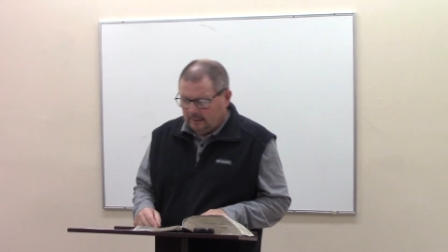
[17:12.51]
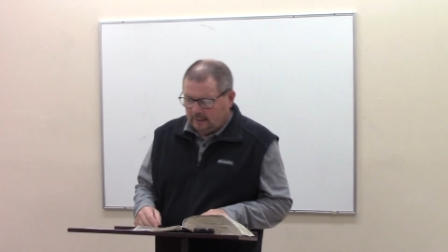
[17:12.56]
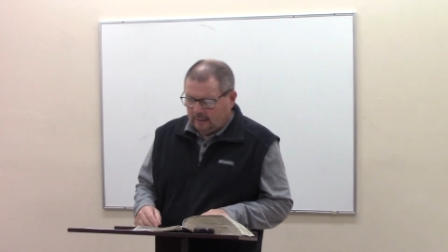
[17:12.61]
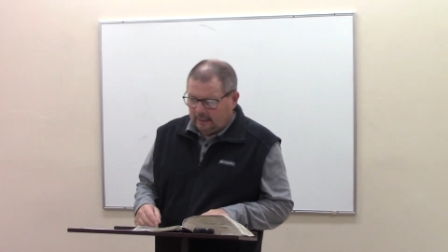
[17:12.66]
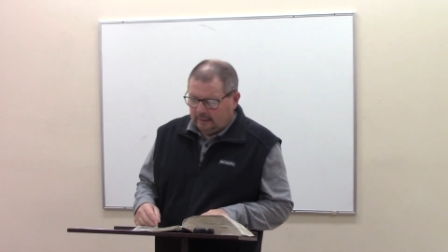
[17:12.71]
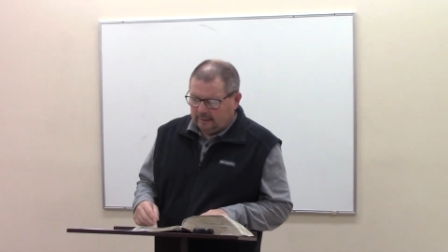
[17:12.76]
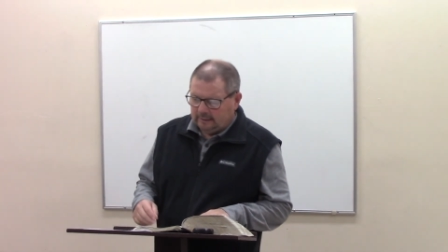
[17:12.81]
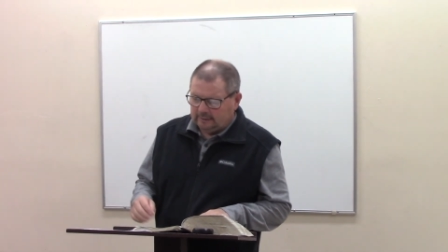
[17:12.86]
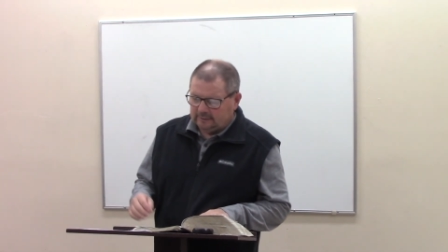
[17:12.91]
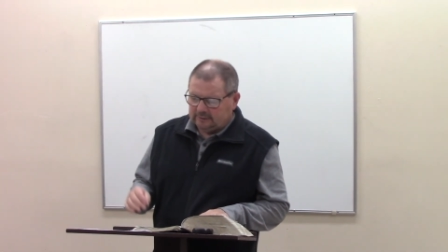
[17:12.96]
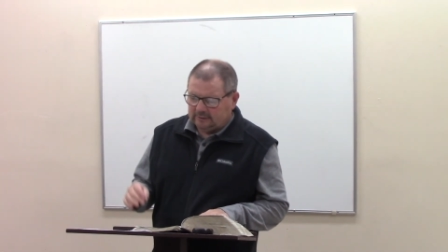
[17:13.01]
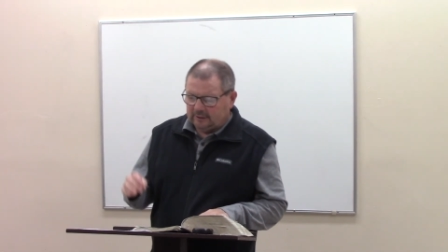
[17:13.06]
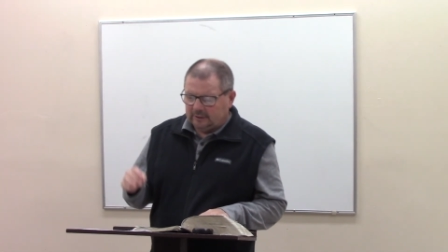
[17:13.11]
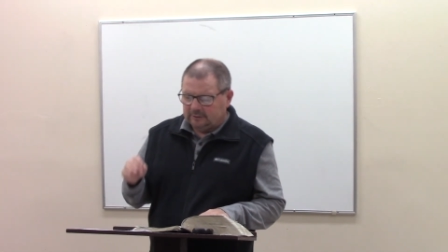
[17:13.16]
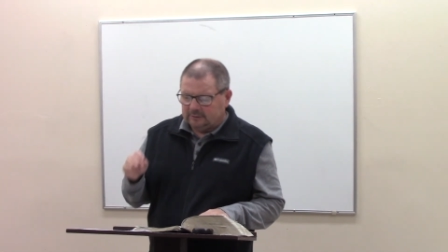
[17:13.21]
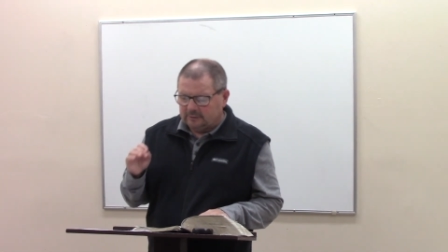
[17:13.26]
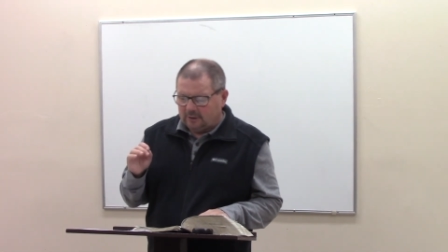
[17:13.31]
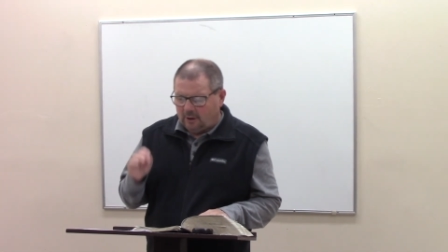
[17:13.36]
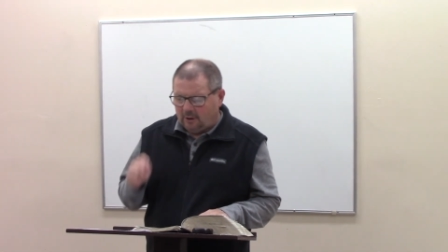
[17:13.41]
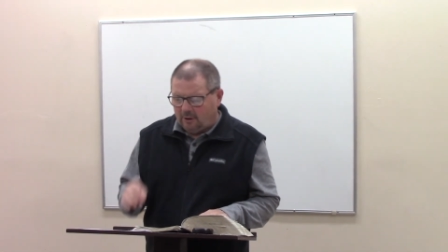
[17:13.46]
And it
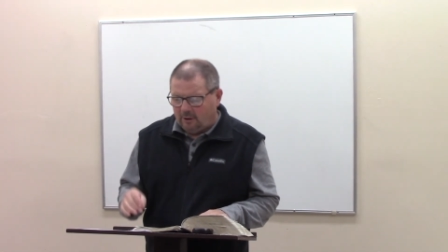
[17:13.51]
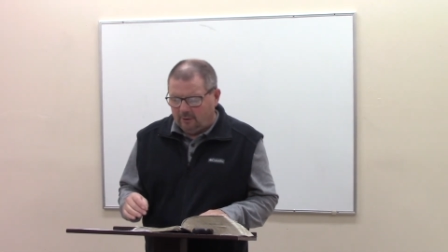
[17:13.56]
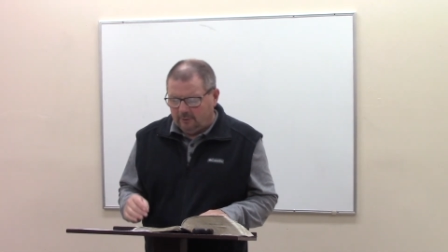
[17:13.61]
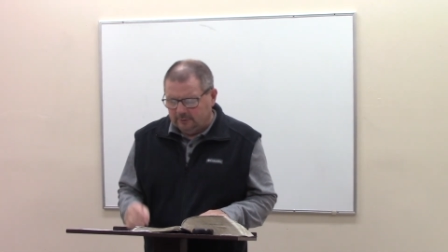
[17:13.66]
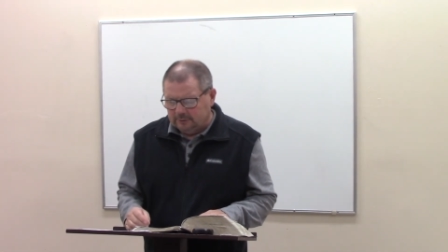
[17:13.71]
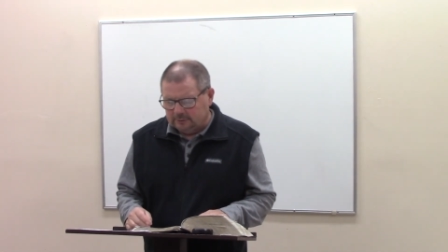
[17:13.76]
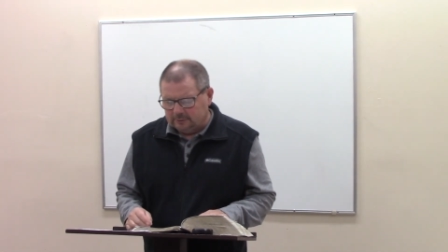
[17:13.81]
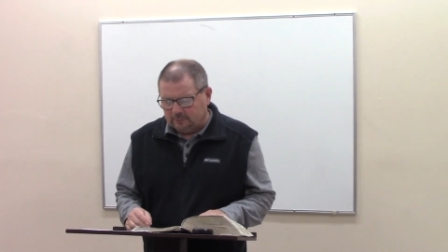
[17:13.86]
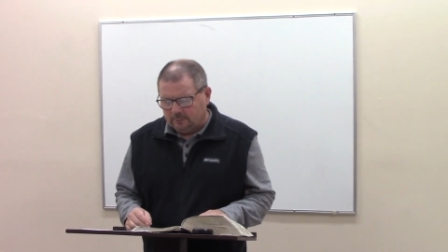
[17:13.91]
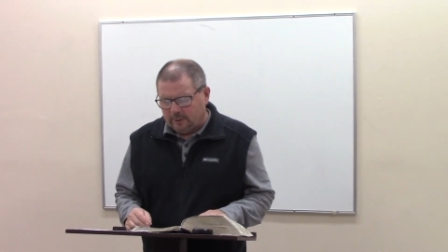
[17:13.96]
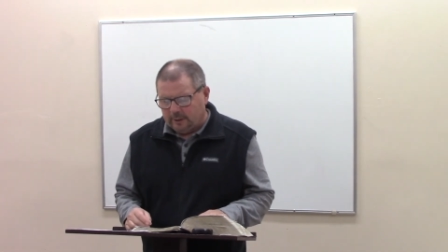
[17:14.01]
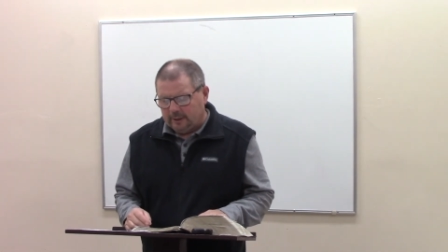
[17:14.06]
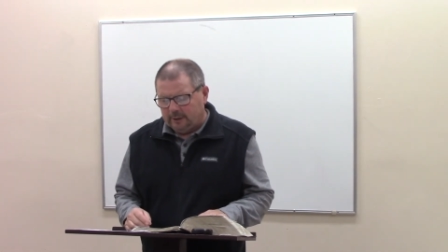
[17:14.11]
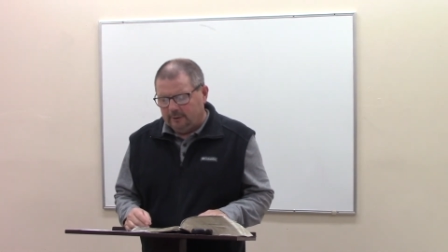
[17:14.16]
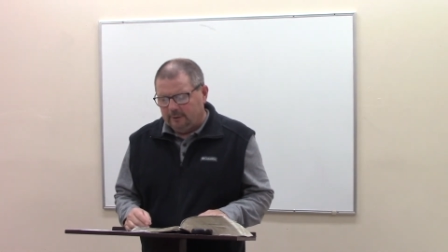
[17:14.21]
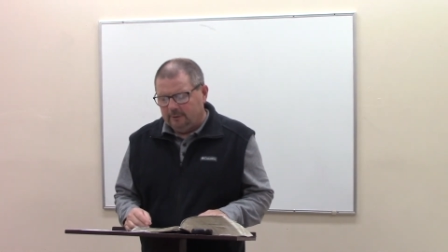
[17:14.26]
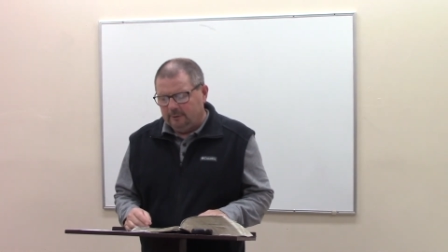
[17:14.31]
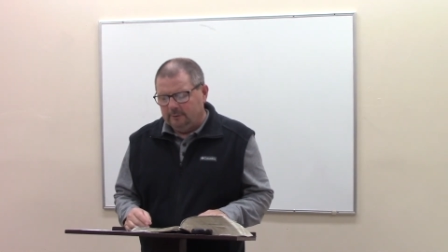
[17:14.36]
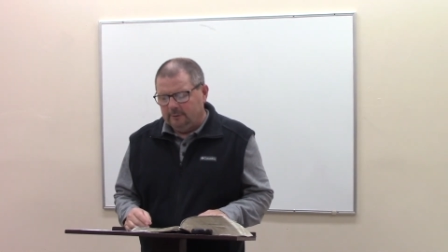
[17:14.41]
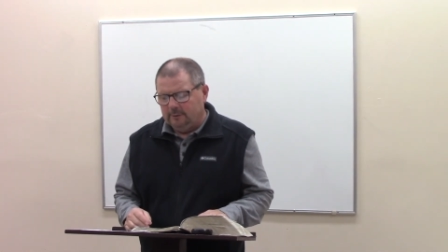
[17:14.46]
says, all is
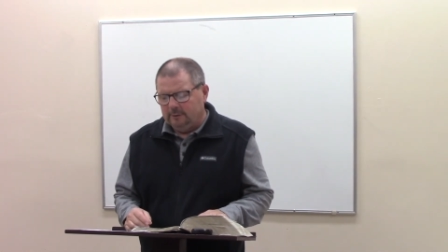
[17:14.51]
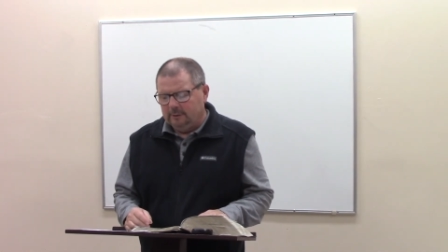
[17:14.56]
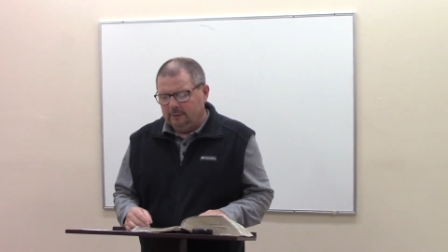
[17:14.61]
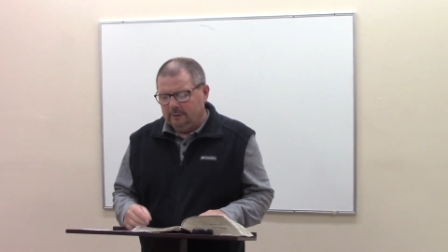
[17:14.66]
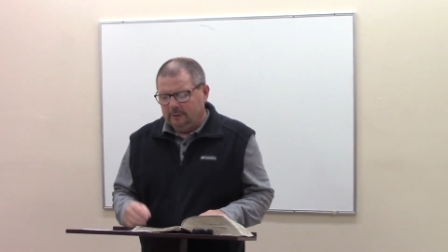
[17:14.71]
well,